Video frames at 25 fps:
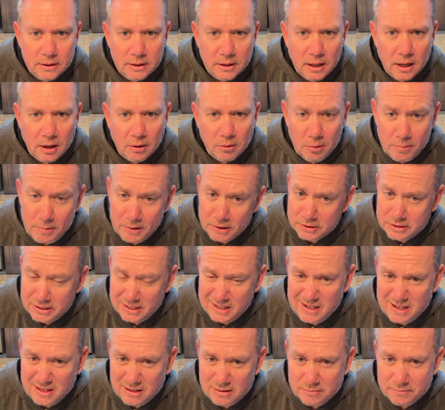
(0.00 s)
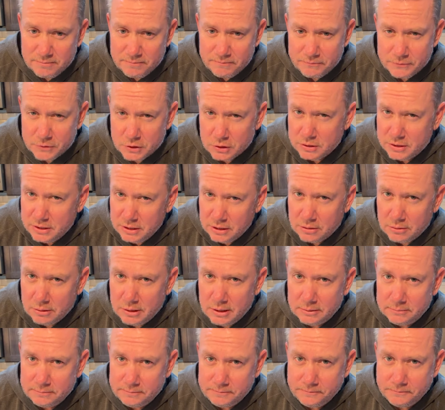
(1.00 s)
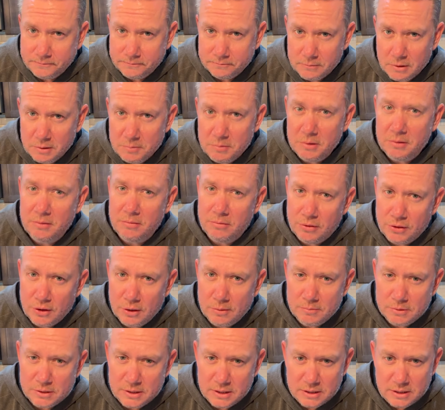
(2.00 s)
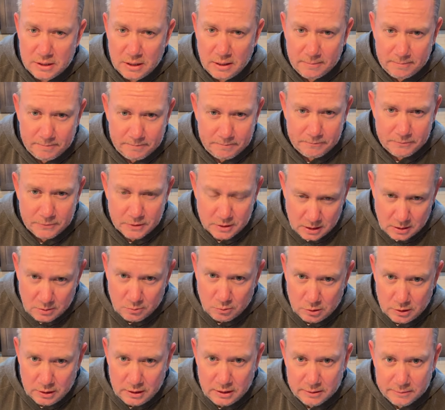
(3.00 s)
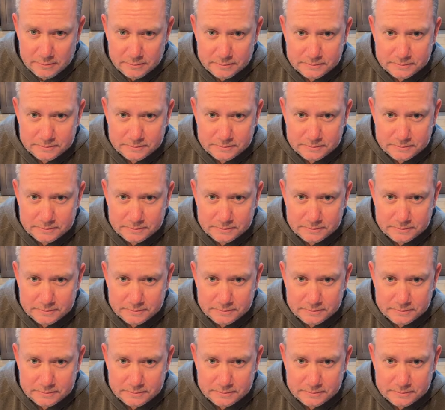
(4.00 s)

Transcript: We're about to eat, so stick around. Maybe thumbs this up, and we'll eat.